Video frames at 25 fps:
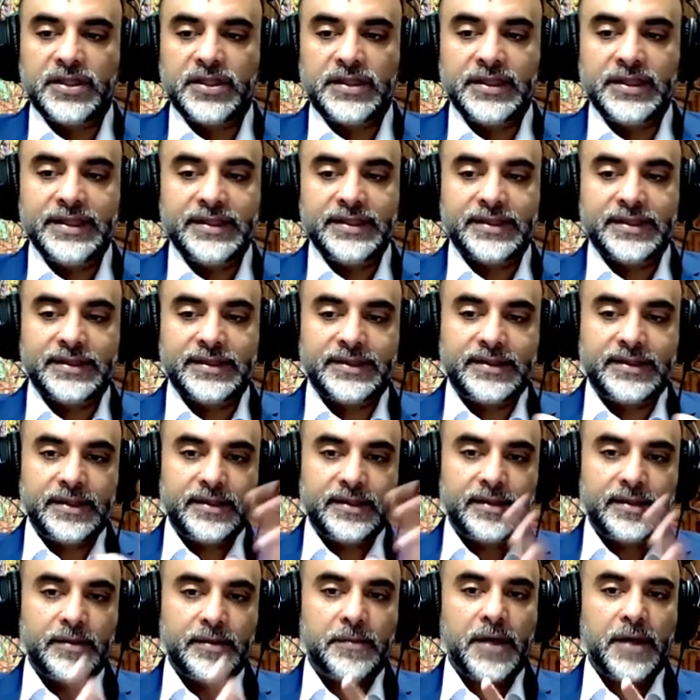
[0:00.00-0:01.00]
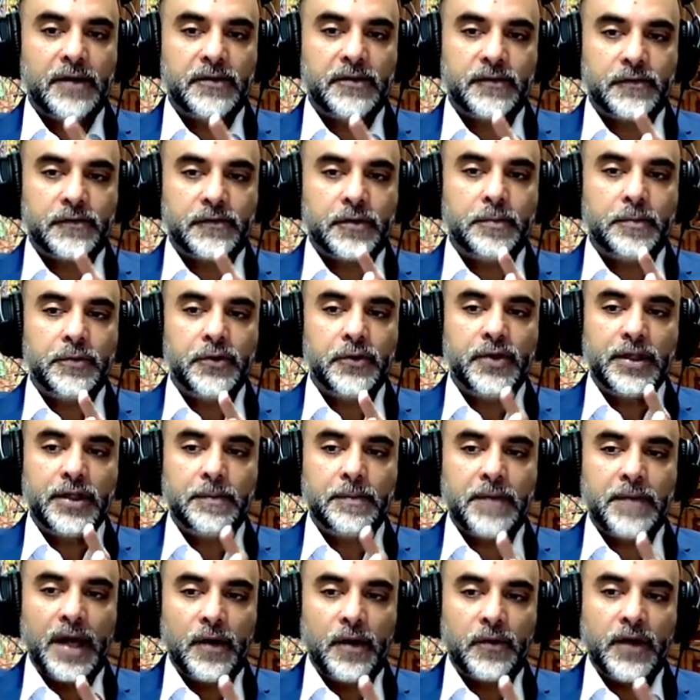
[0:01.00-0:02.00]
It needs a certain amount of
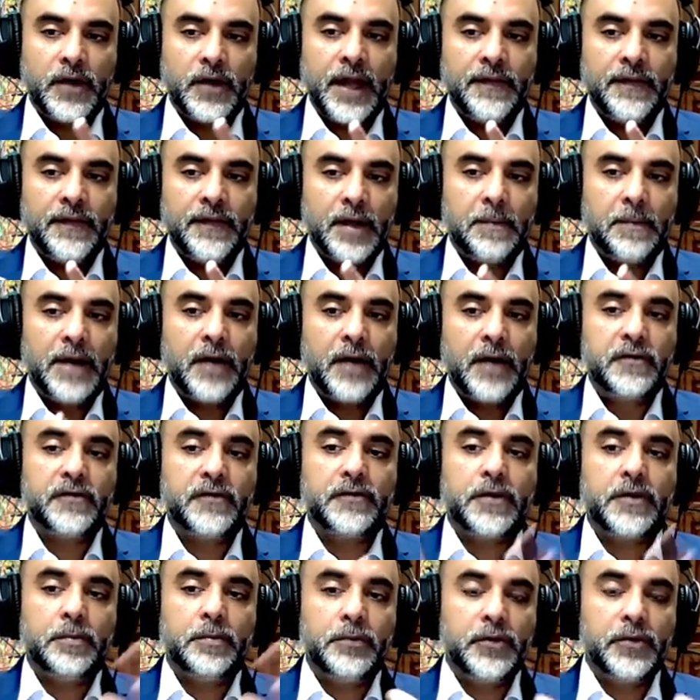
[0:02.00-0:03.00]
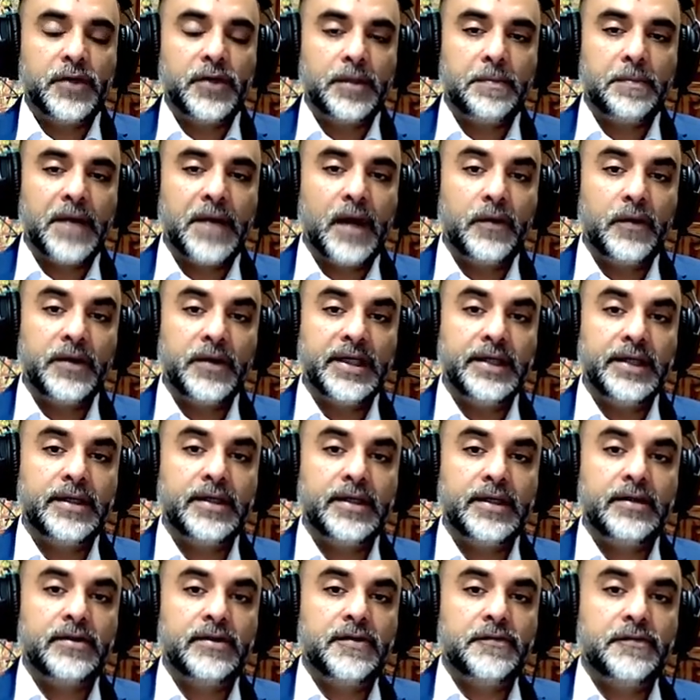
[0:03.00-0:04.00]
computing power, and the amount of computing power
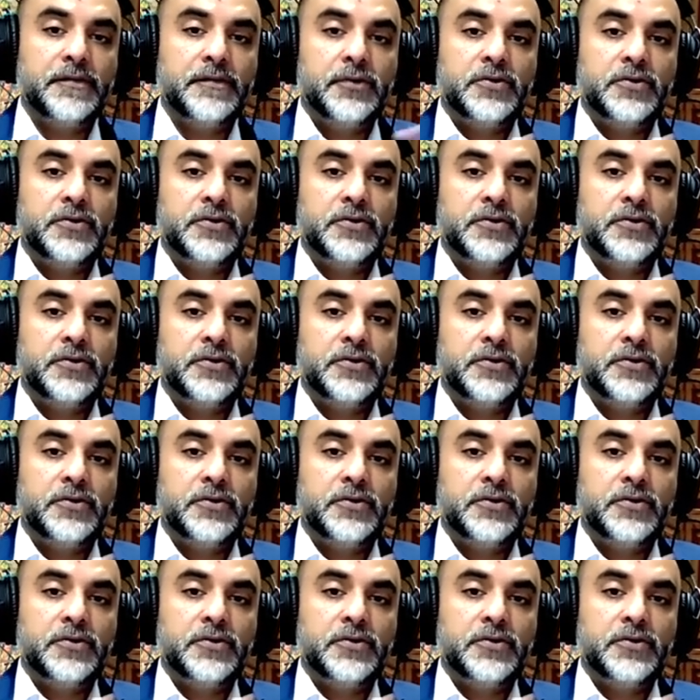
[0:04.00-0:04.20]
needed in the